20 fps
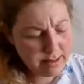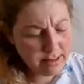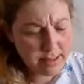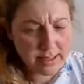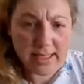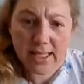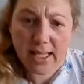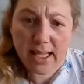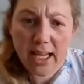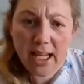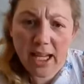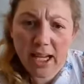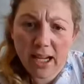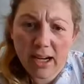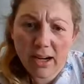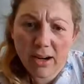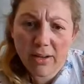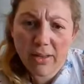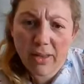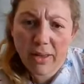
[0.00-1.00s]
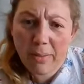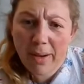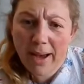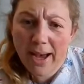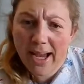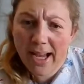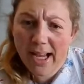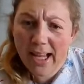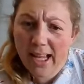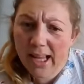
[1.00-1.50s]
See here on the
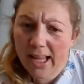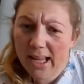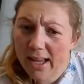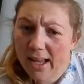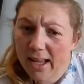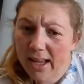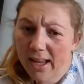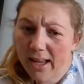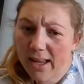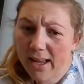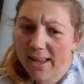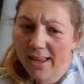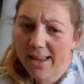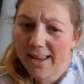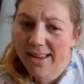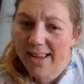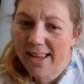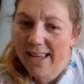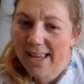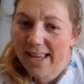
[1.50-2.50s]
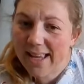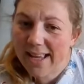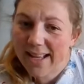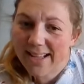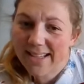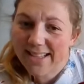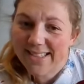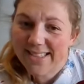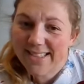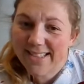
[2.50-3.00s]
back.
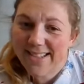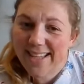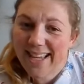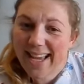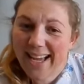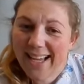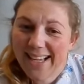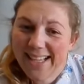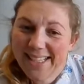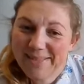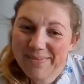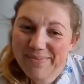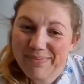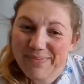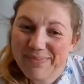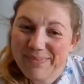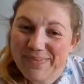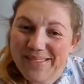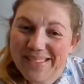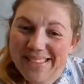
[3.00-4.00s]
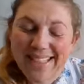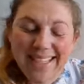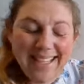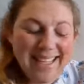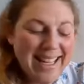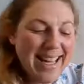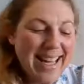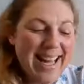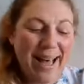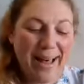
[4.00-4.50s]
So yeah,
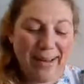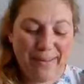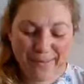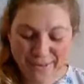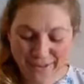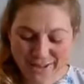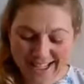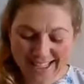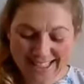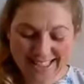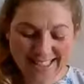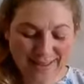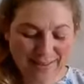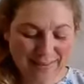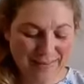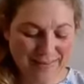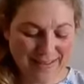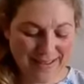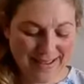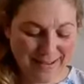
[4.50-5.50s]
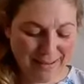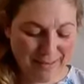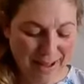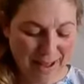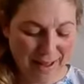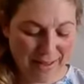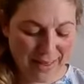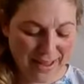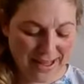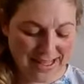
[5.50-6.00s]
I'm crazy
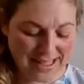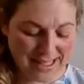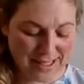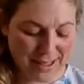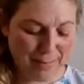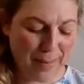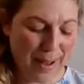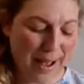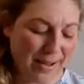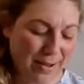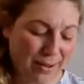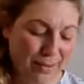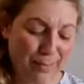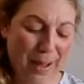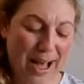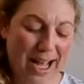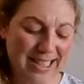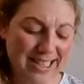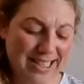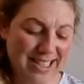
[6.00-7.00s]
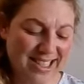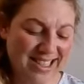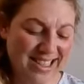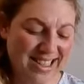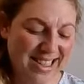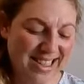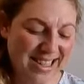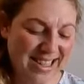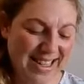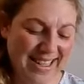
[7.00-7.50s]
about this
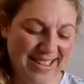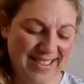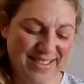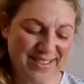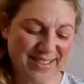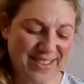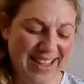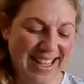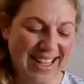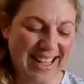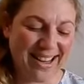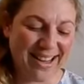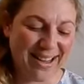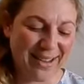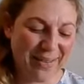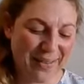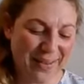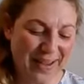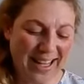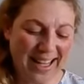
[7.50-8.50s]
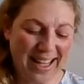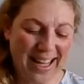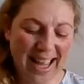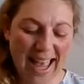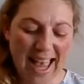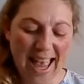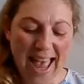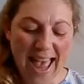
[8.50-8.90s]
pattern. It's really lovely.